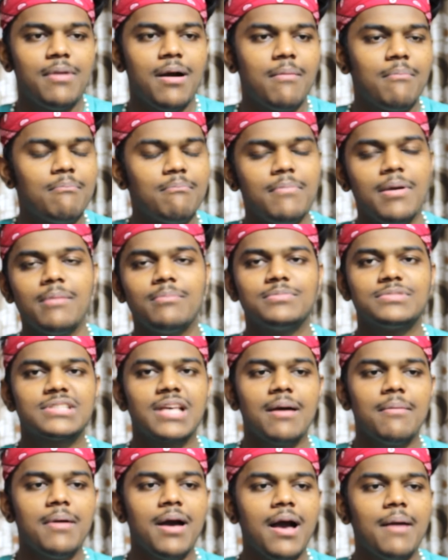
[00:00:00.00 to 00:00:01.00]
bum bum
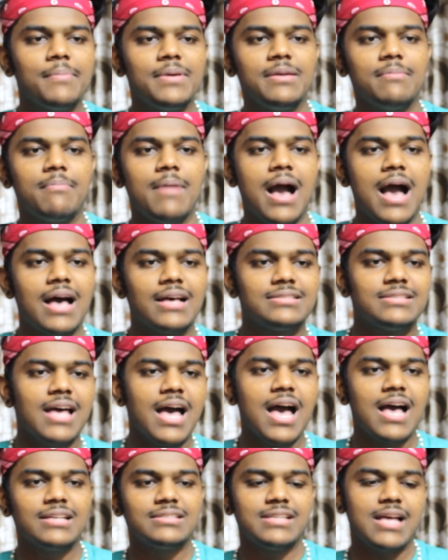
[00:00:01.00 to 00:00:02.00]
sababi,
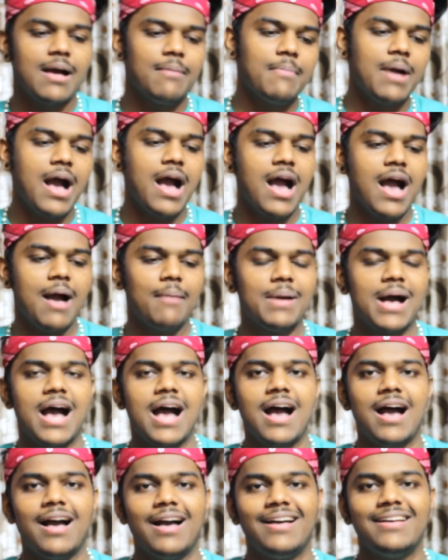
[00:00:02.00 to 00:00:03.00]
basa
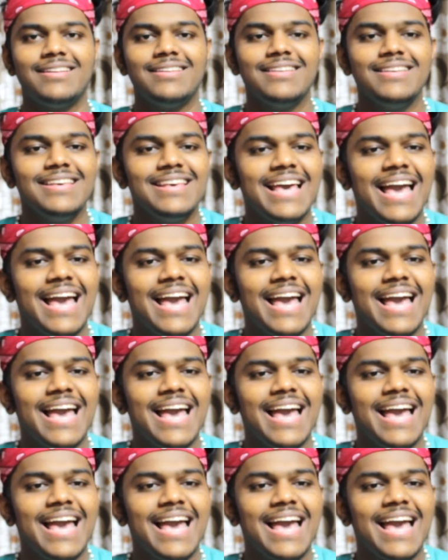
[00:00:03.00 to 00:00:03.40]
sababa.